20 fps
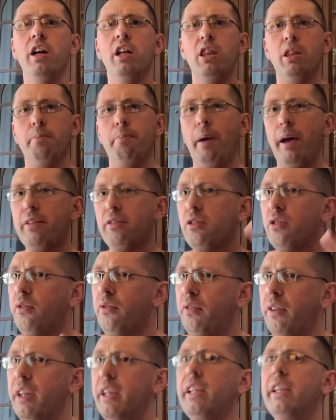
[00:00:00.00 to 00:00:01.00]
The best
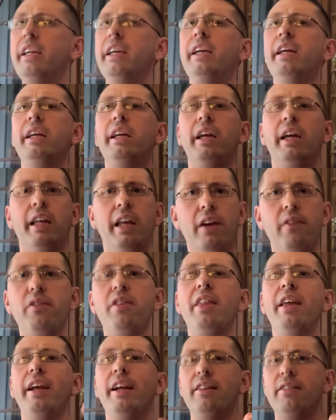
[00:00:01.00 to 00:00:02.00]
feeling and
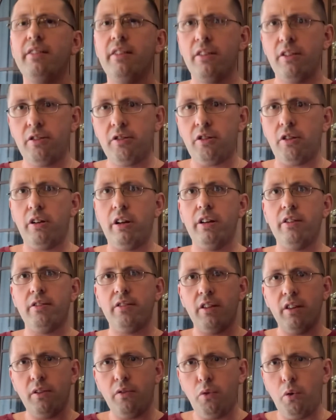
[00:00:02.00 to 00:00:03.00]
everything is in
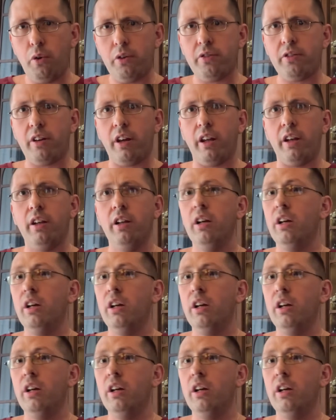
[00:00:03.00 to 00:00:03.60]
the foreskin.